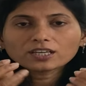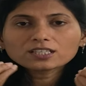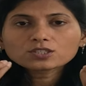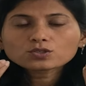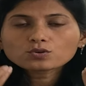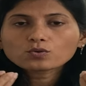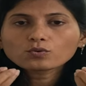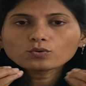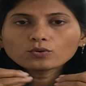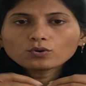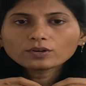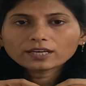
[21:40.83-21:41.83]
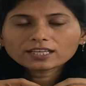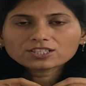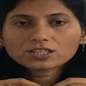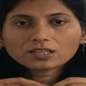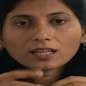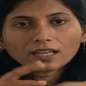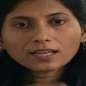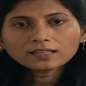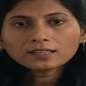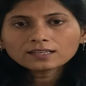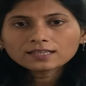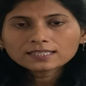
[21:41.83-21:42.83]
its true nature
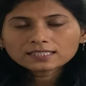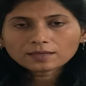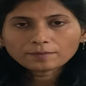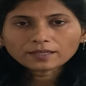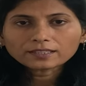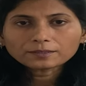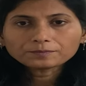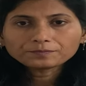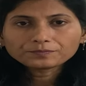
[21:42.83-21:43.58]
in samadhi.